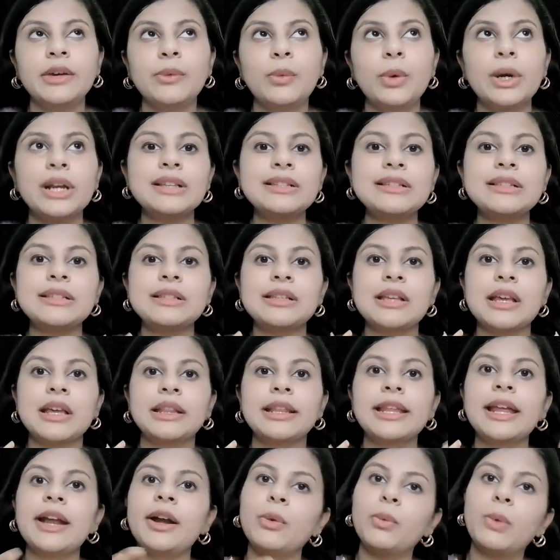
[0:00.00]
What is
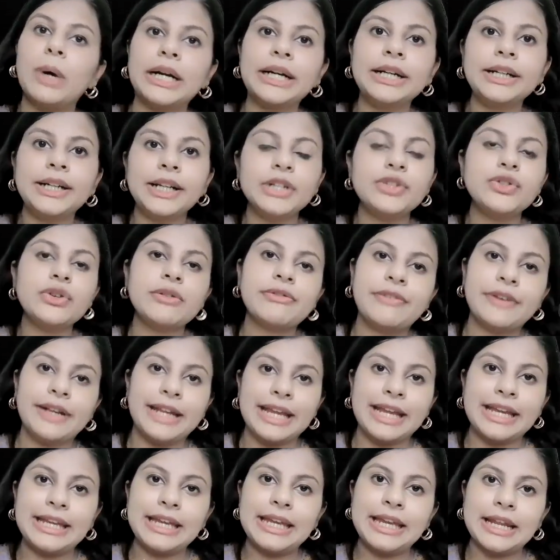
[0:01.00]
the advantage of
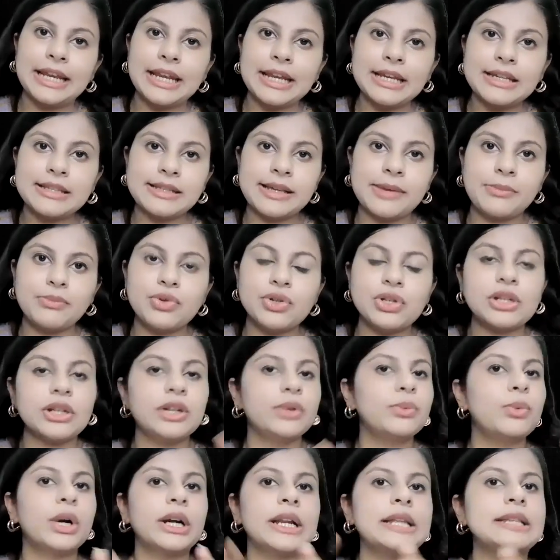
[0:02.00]
taking an exemption
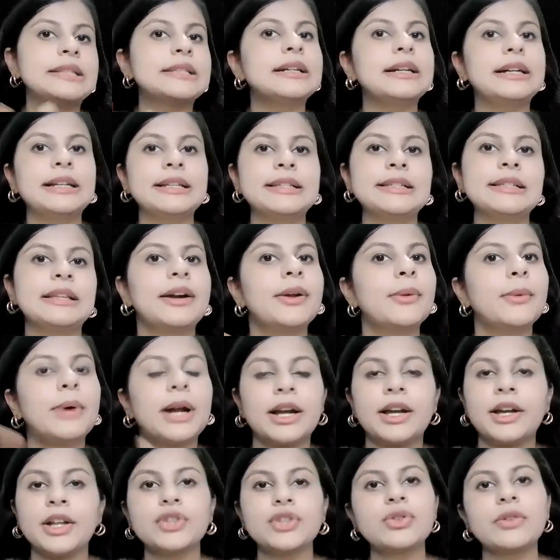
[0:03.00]
and what is the
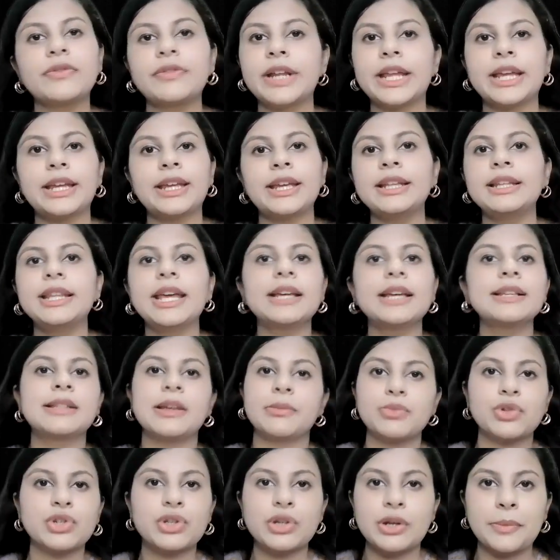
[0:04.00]
disadvantage of taking the
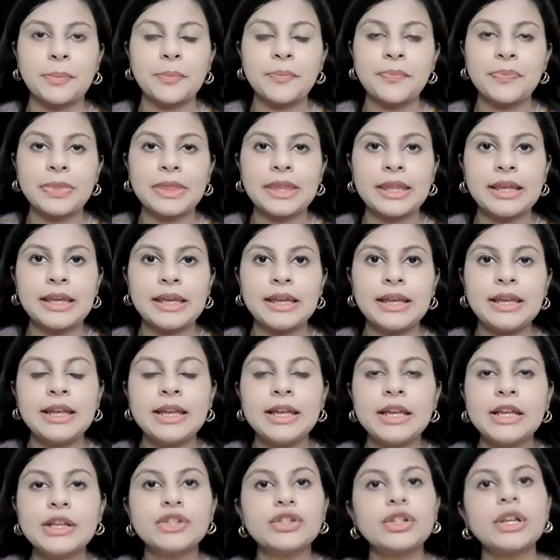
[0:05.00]
exemption?
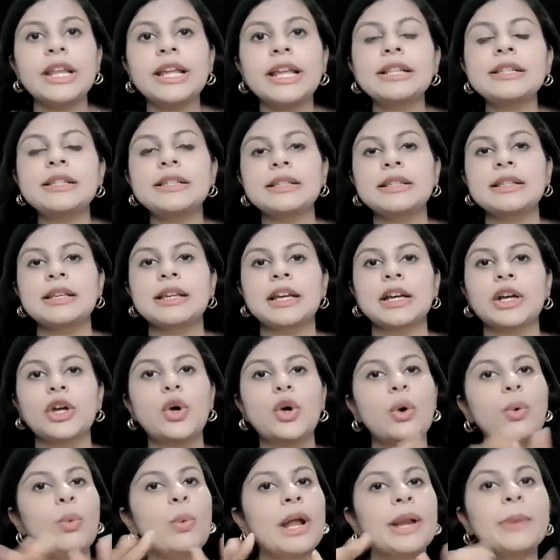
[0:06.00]
So let's
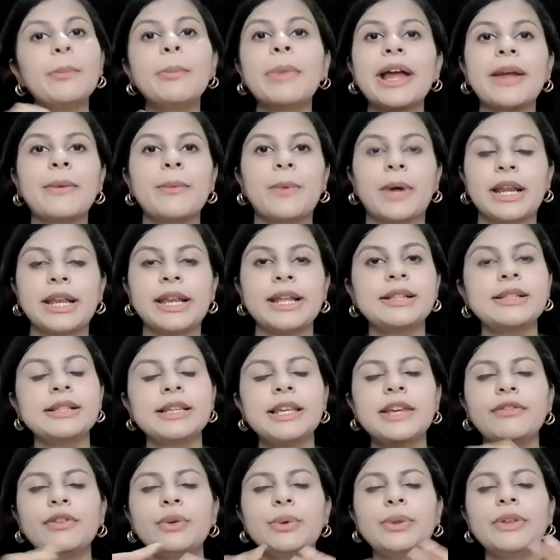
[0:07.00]
go one by one. Let's
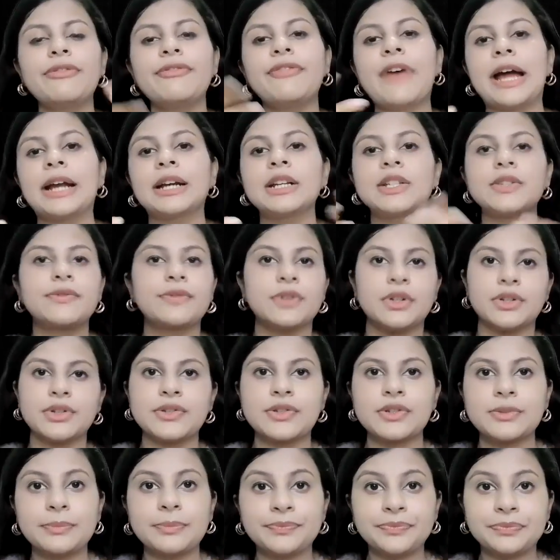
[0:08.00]
give you the facts
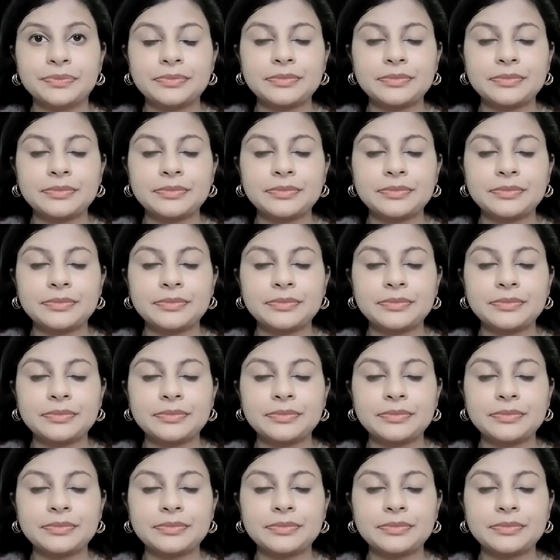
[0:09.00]
first.